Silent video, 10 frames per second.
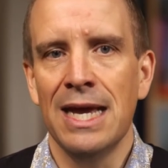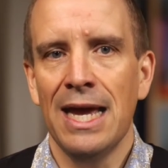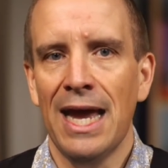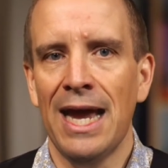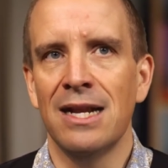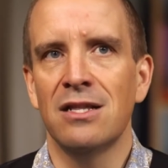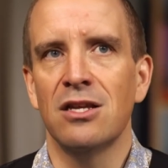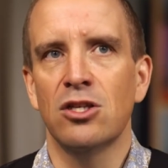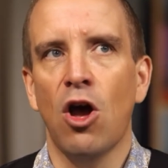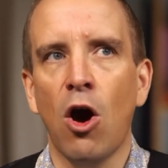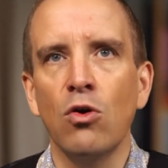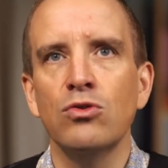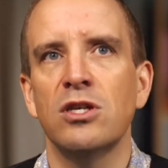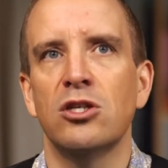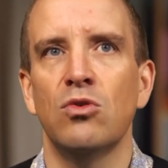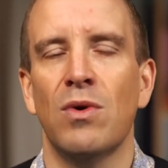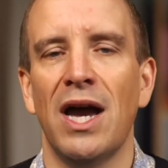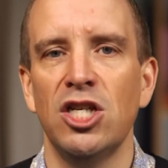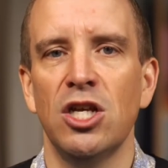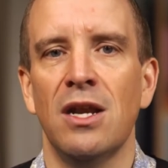and this whole
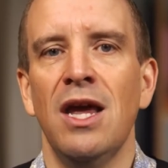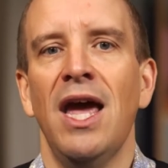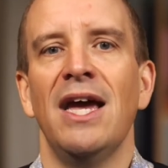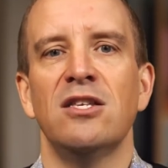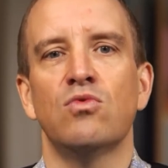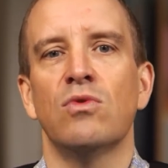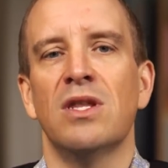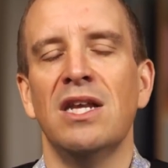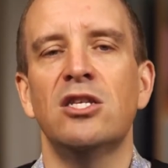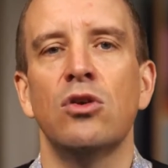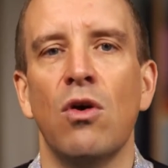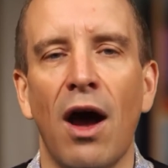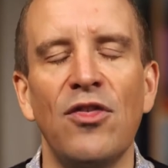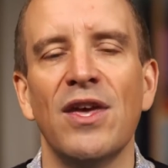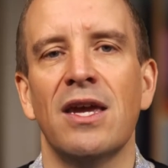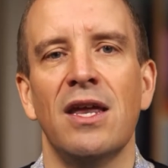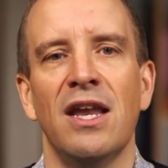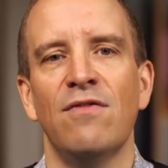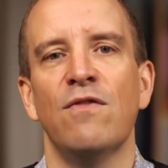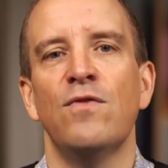situation has led to, I think, an
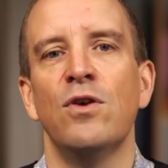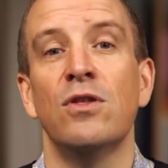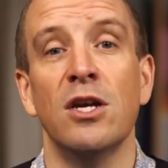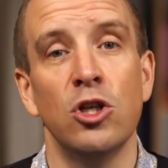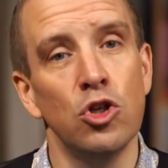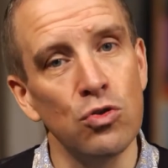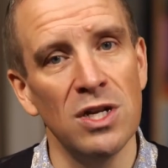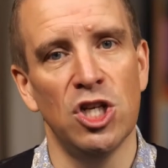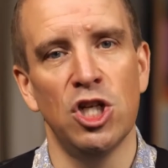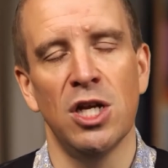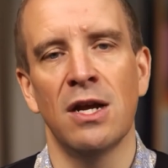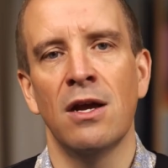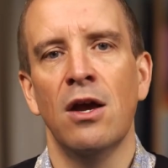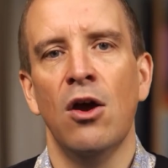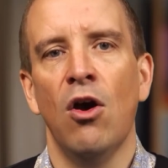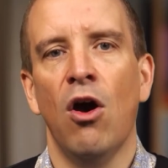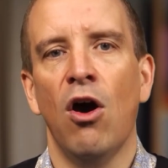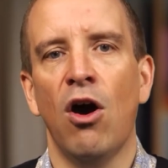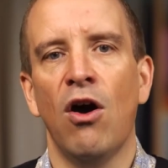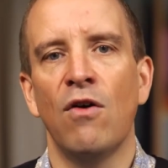even further entrenching
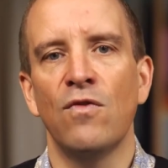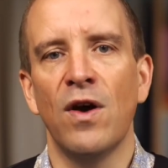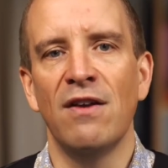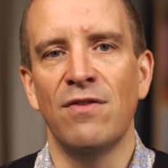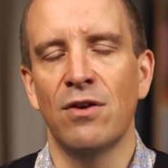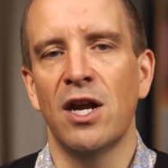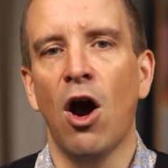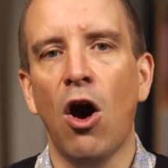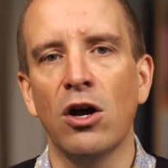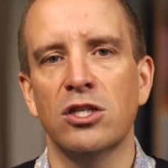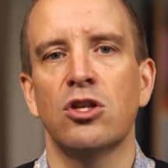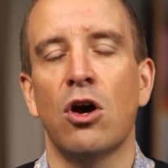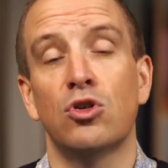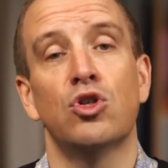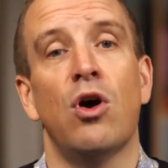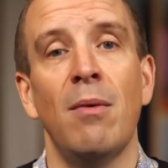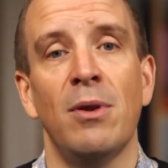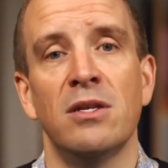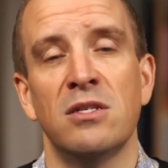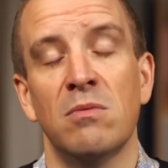of a very hostile
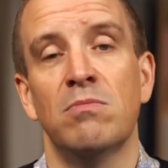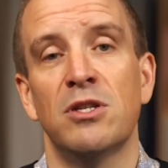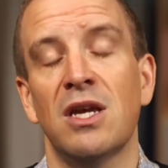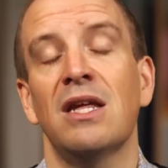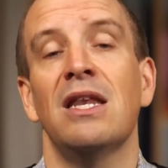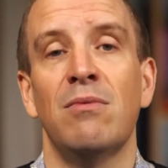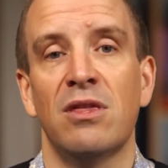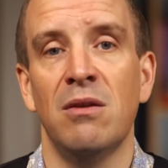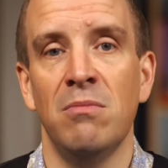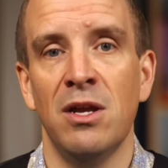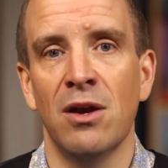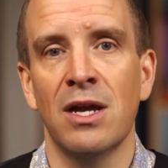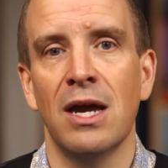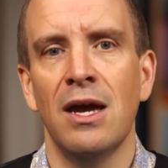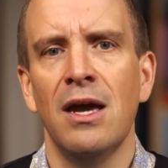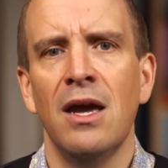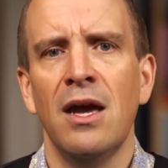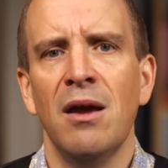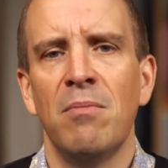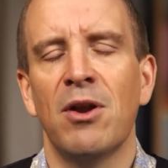tribalism, particularly within America.
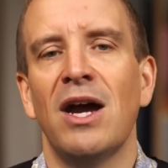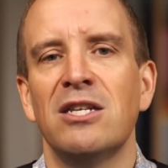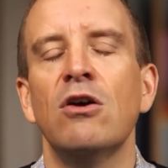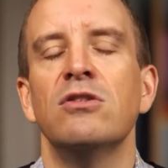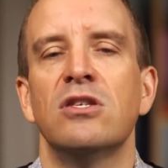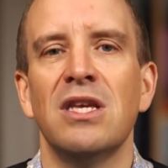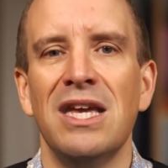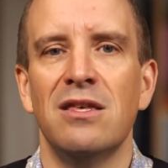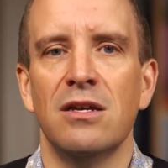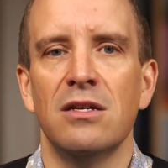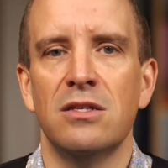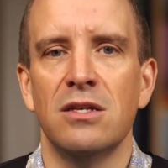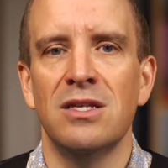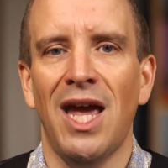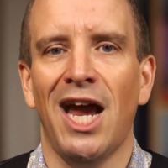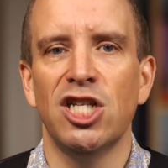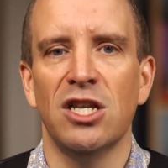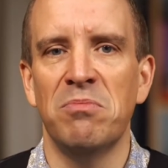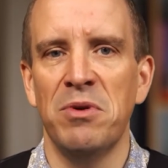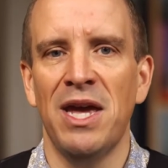But I don't see this as
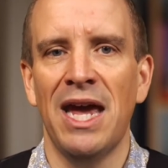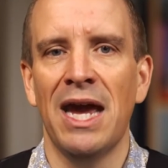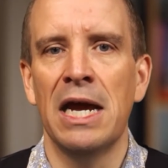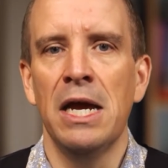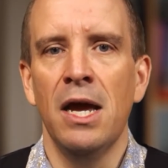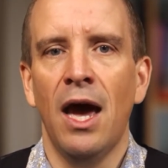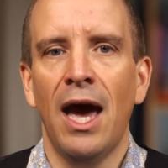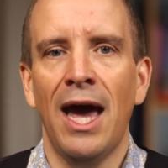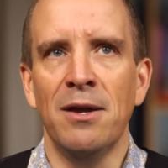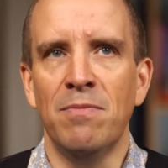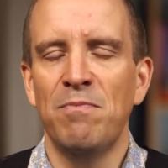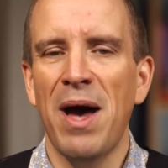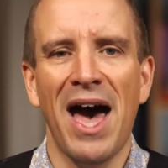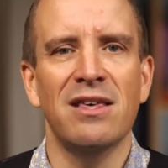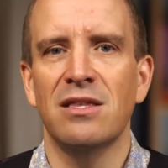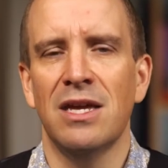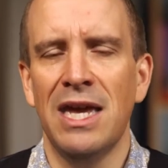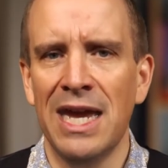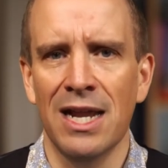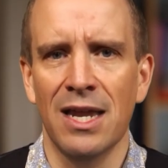actually being a path to
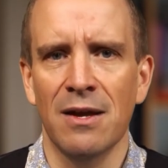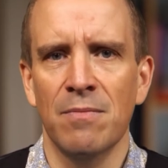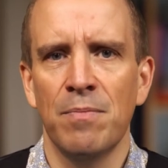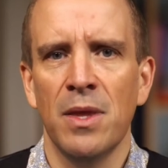healing.